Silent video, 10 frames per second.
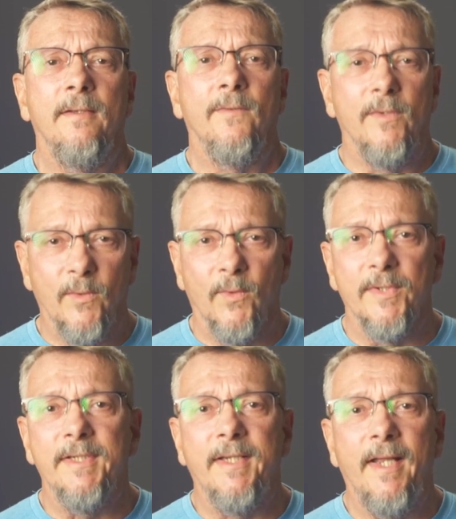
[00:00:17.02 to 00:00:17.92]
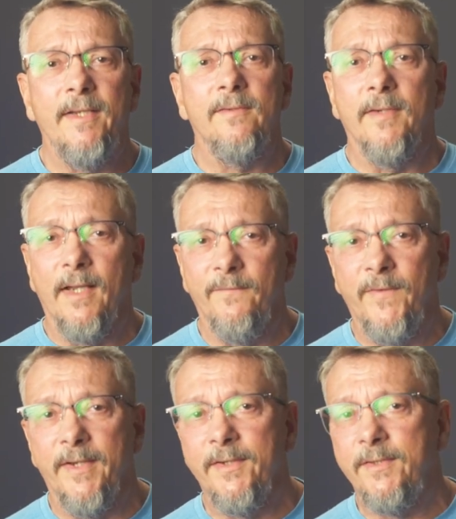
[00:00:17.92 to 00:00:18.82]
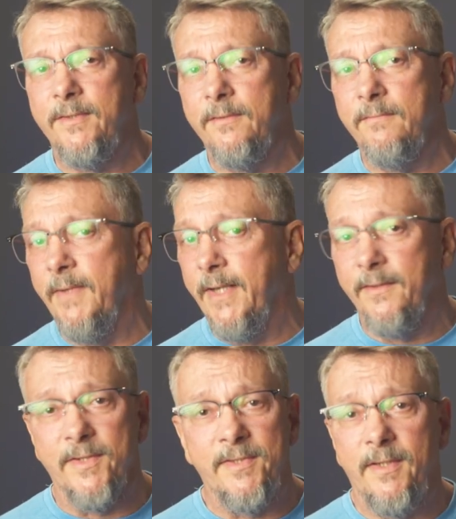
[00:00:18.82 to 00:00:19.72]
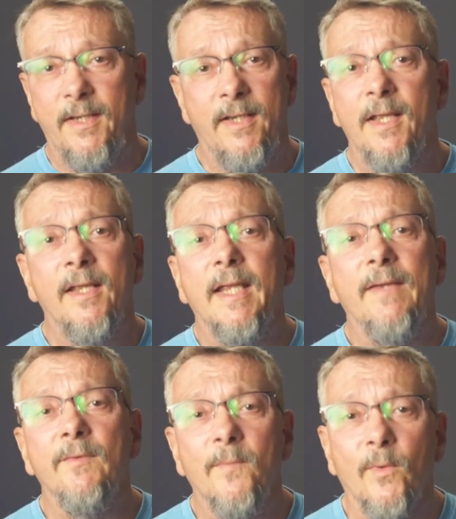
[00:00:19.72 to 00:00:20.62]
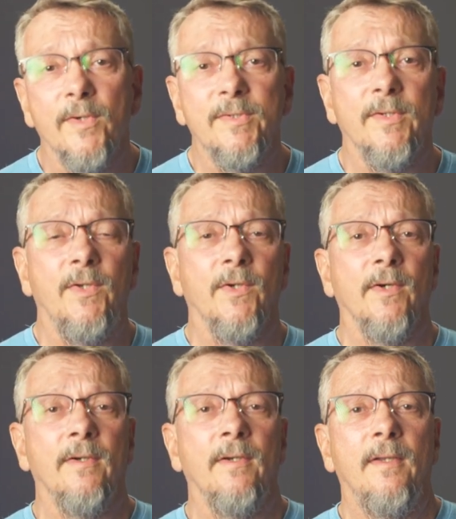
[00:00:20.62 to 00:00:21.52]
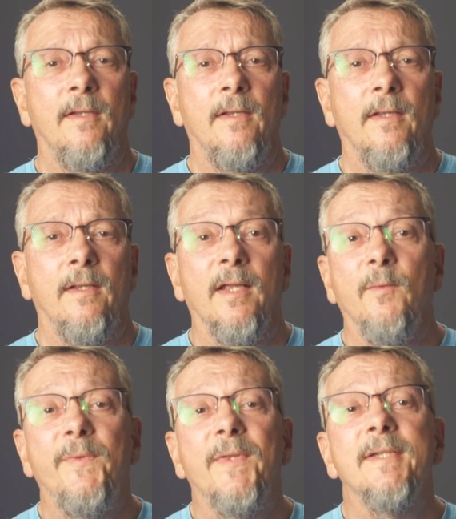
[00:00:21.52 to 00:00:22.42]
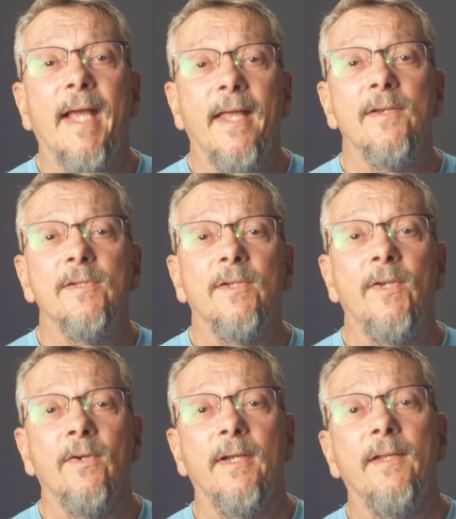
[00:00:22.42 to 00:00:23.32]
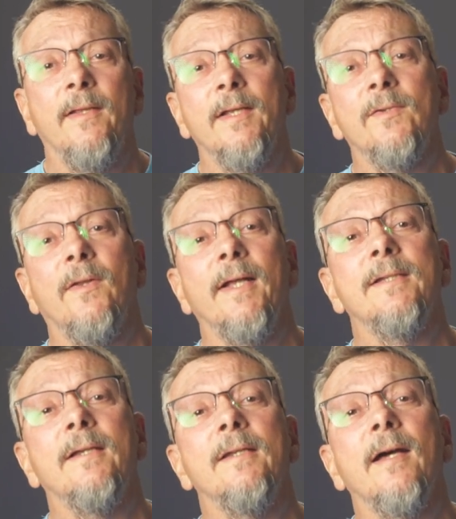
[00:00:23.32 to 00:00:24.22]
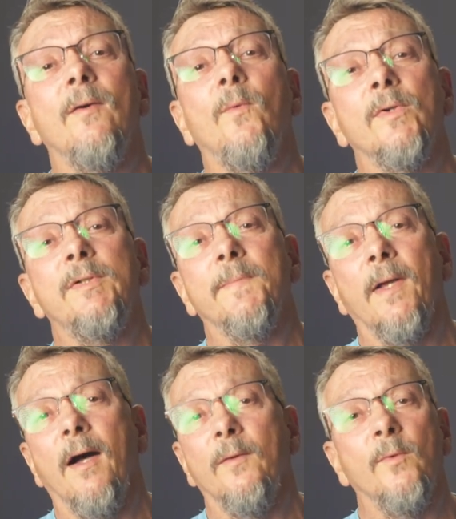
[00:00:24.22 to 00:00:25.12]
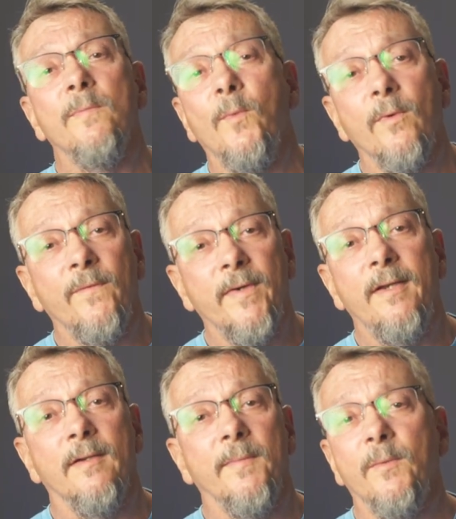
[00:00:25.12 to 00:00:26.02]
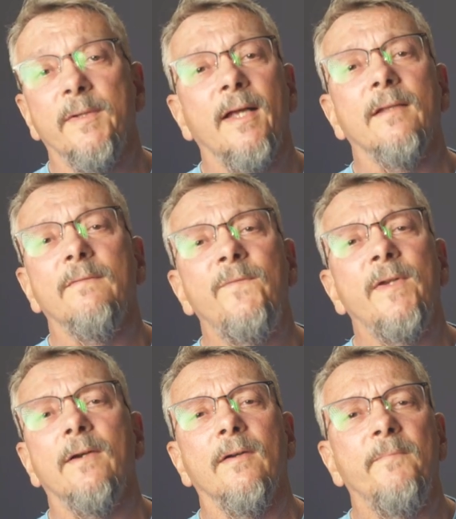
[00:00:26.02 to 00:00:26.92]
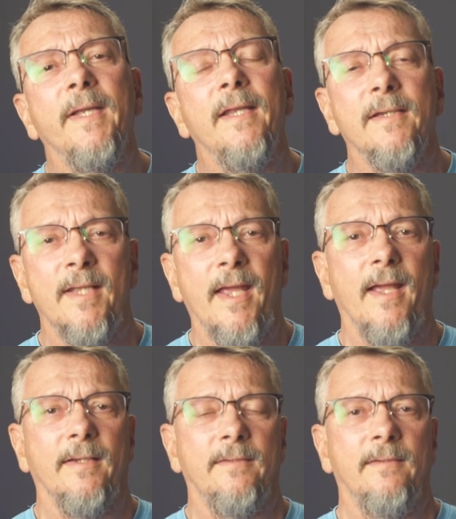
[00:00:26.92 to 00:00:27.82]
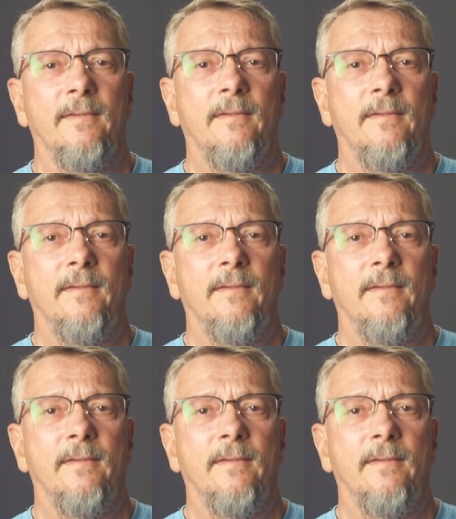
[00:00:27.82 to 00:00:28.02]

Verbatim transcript: The doors and gates are now finished, making the city even more secure. And with this added security, the Israelites could now worship God with more freedom and without fear of being attacked.